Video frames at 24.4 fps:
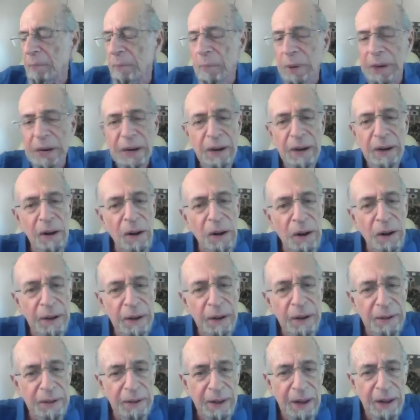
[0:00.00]
But it
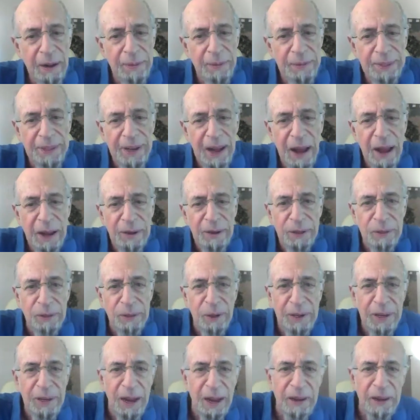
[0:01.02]
all comes down
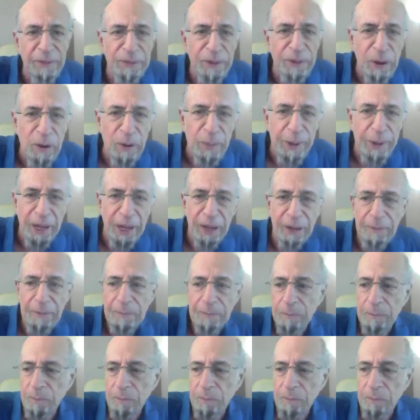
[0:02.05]
to a kind of phobia.